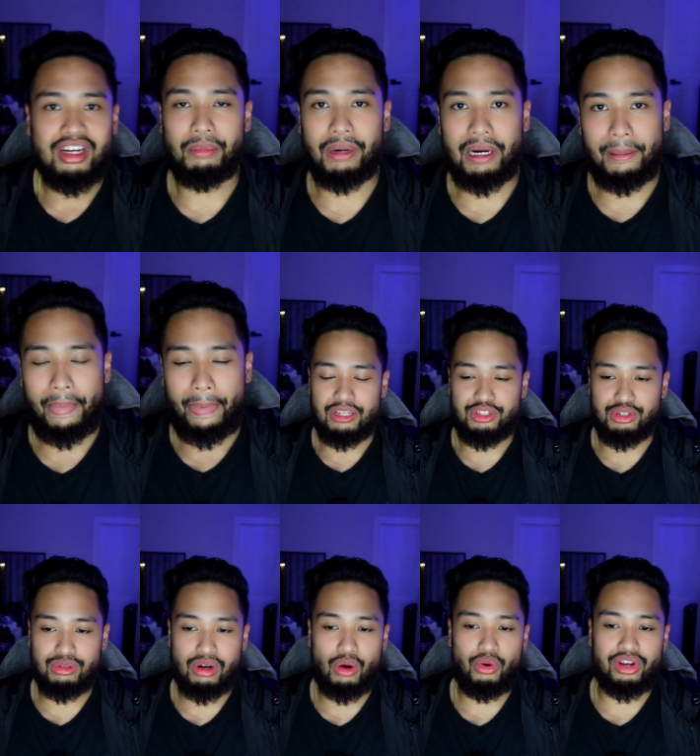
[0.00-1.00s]
But
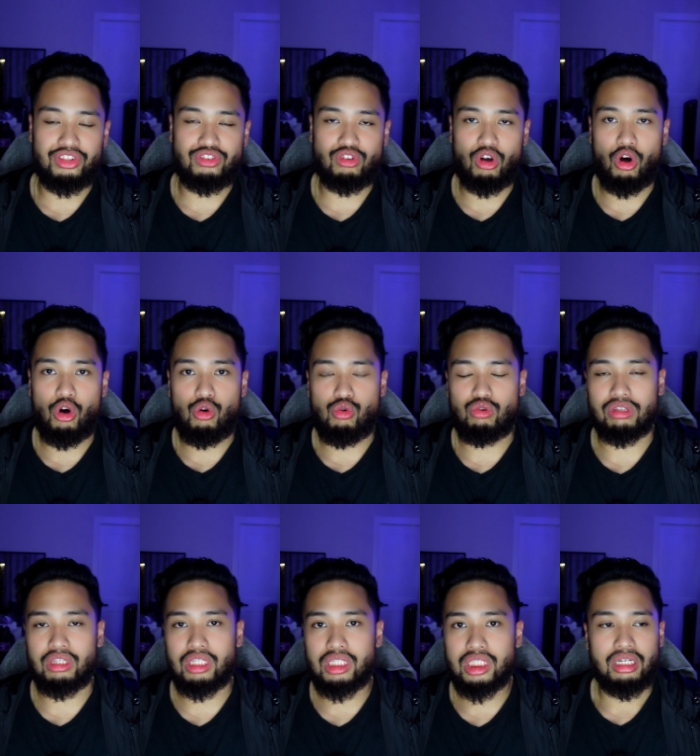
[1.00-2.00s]
Judo on its
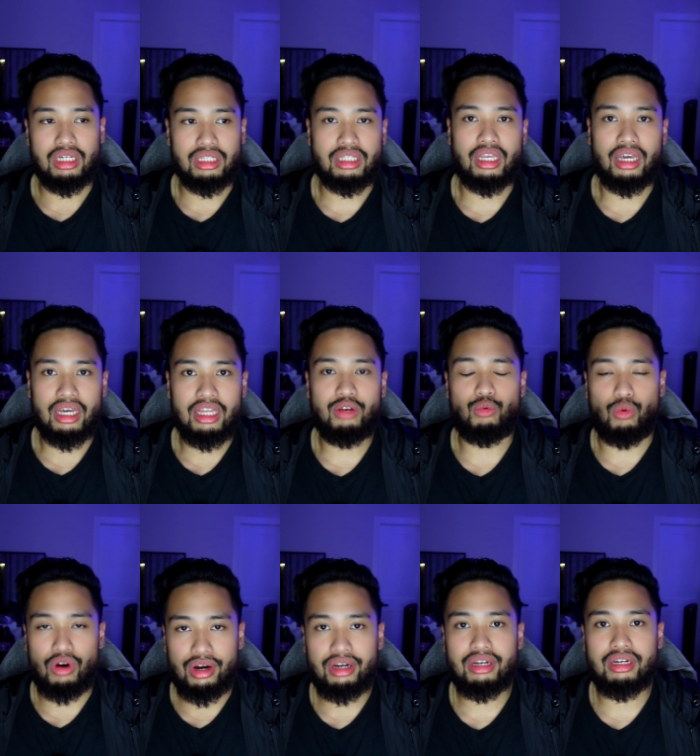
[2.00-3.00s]
own, it can
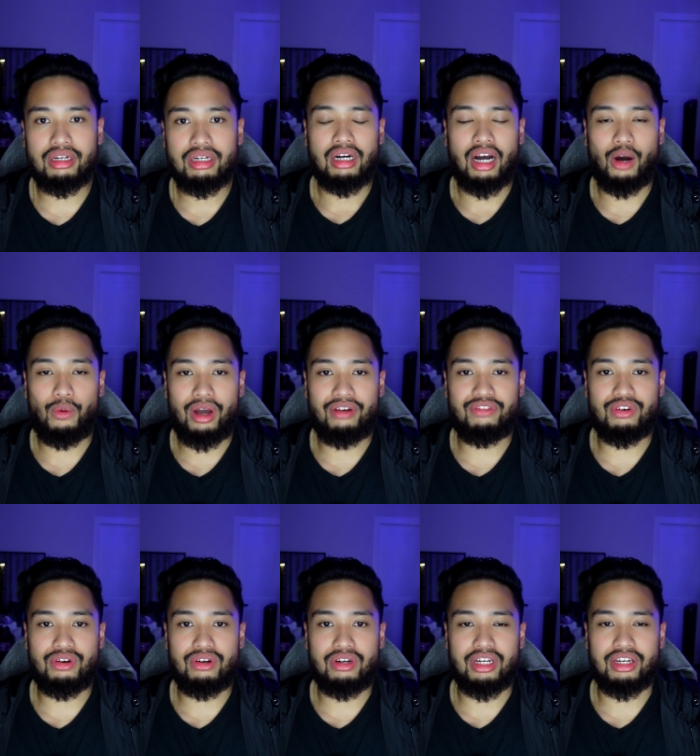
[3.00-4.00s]
work.
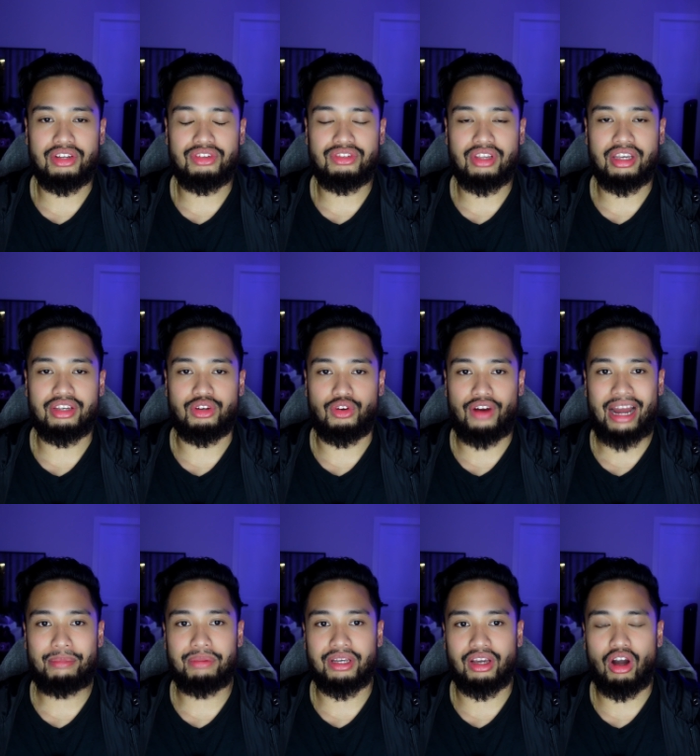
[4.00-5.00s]
However, it is a
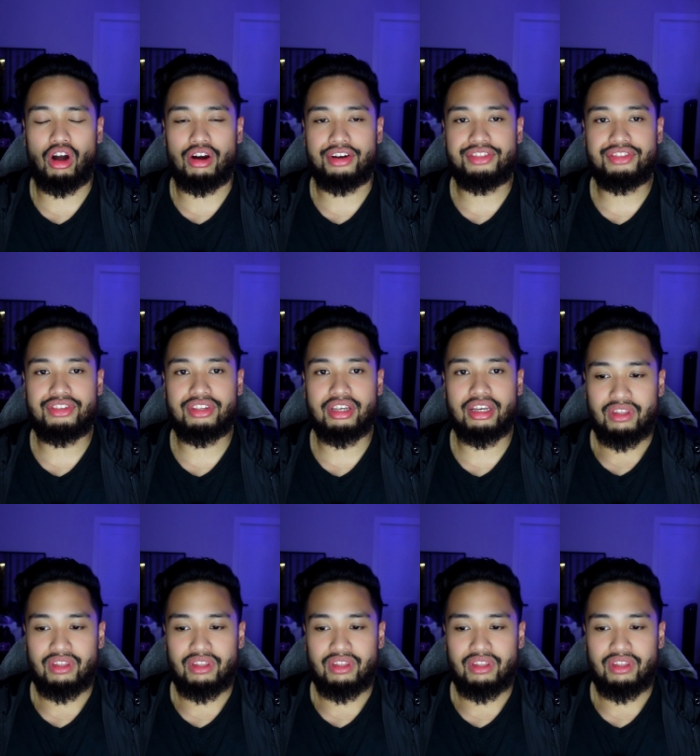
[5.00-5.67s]
grappling art.